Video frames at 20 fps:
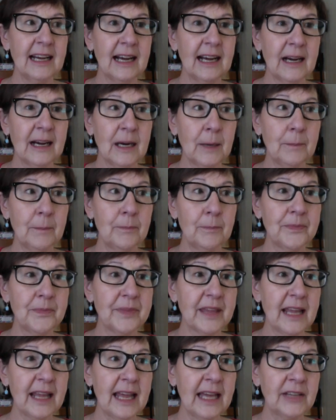
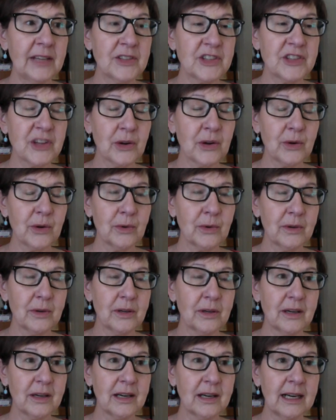And so
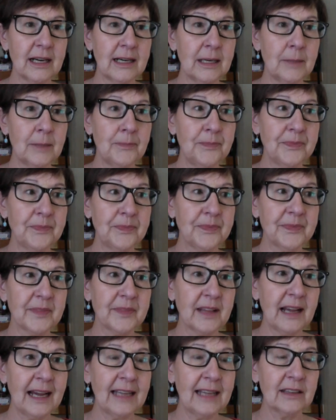
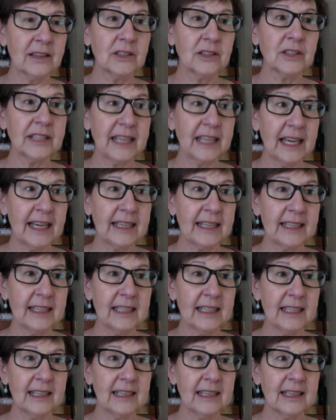I look at
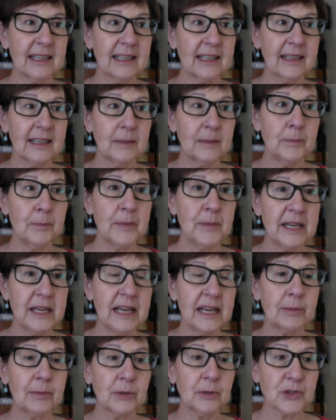it, being
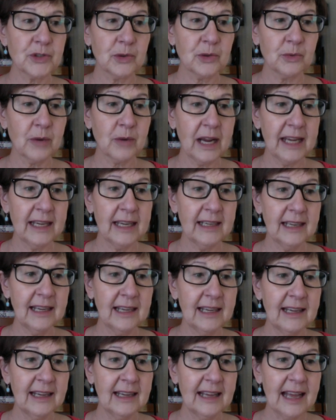able to write,
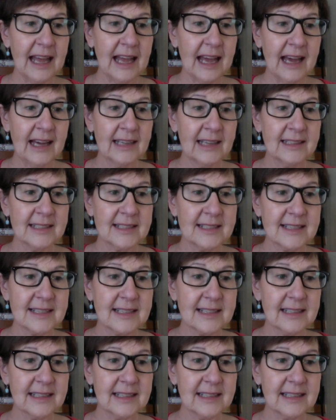as